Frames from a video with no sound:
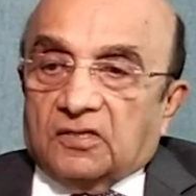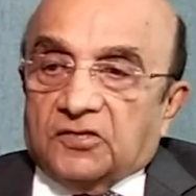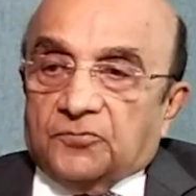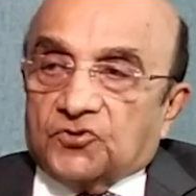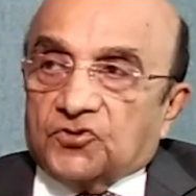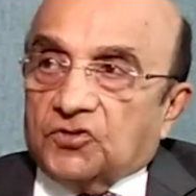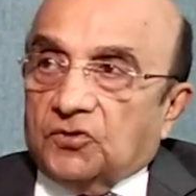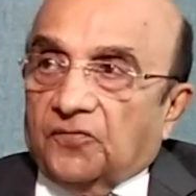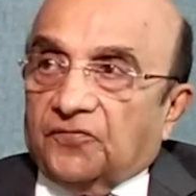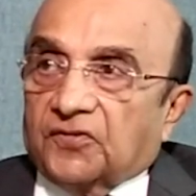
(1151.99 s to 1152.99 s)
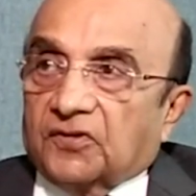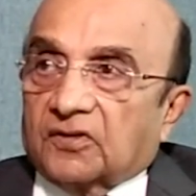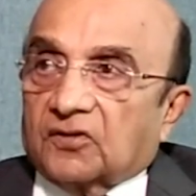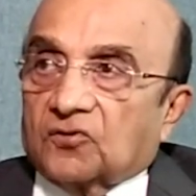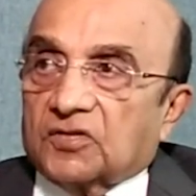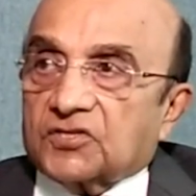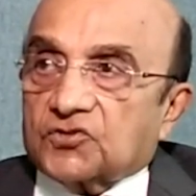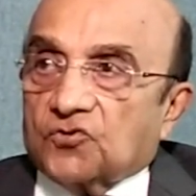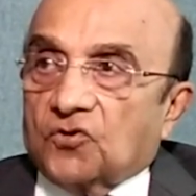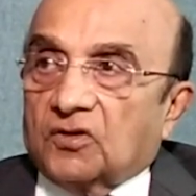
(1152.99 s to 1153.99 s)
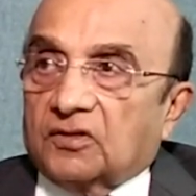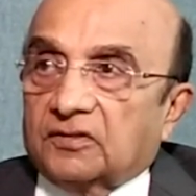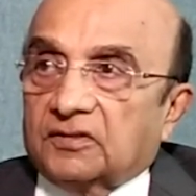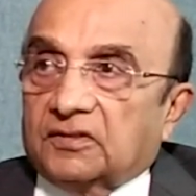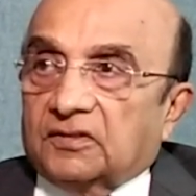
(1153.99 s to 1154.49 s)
deposition of cholesterol,